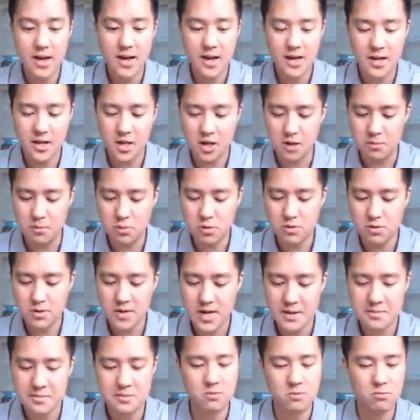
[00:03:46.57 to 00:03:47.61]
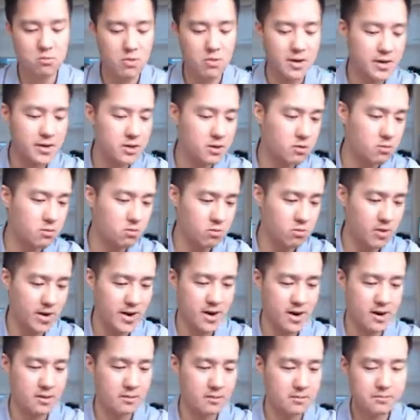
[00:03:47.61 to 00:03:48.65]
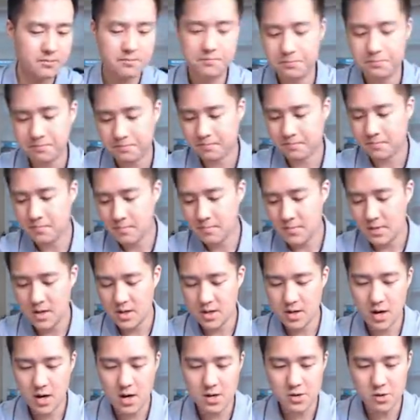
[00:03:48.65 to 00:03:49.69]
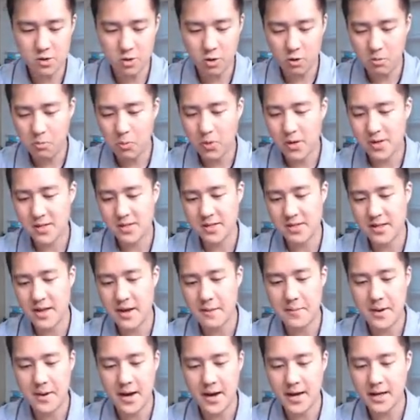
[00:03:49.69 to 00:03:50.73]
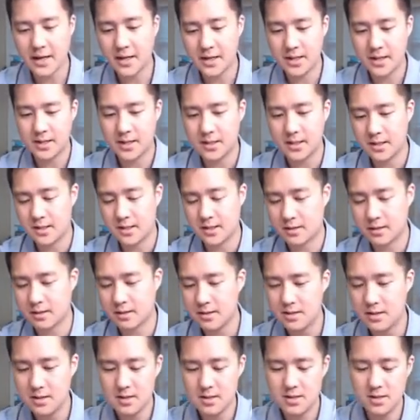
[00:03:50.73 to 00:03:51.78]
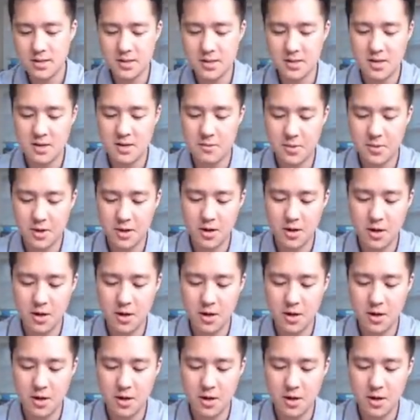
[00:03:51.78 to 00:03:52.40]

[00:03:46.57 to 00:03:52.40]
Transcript: a Kabutops regular rare. Alright, so no points in that pack. Let's keep it